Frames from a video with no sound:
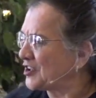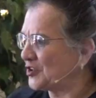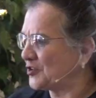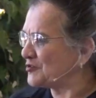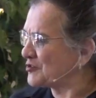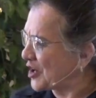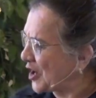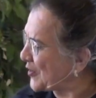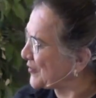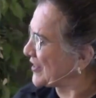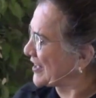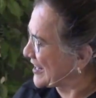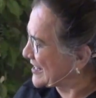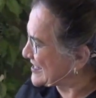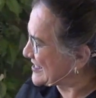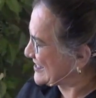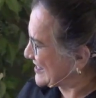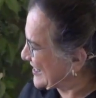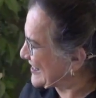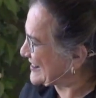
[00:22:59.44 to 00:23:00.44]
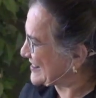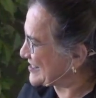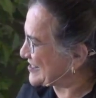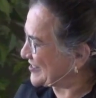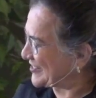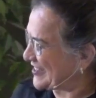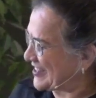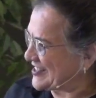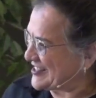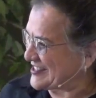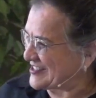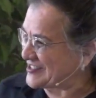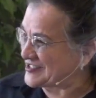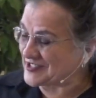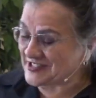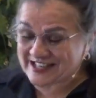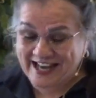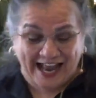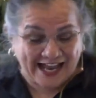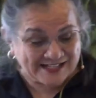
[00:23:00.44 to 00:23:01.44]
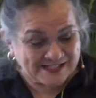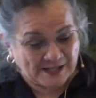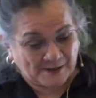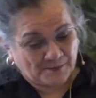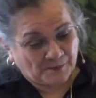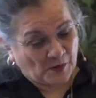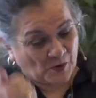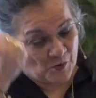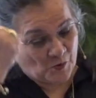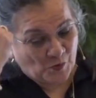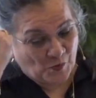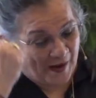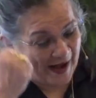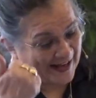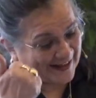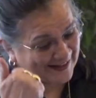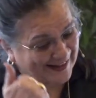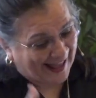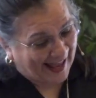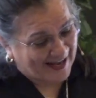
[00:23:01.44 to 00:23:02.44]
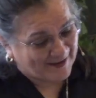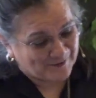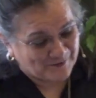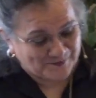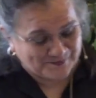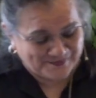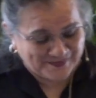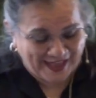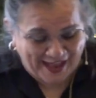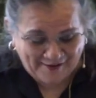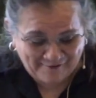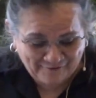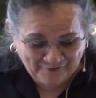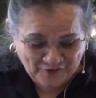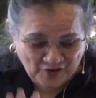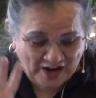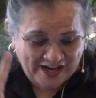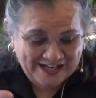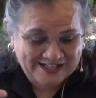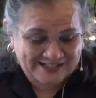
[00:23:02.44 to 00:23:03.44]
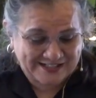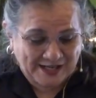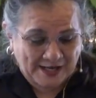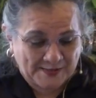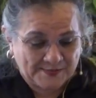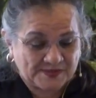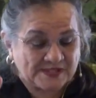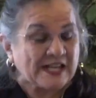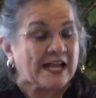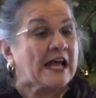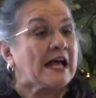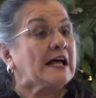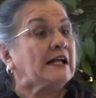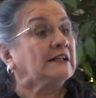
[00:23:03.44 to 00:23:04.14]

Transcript: you know that I sing this with enthusiastic, but when that phrase comes,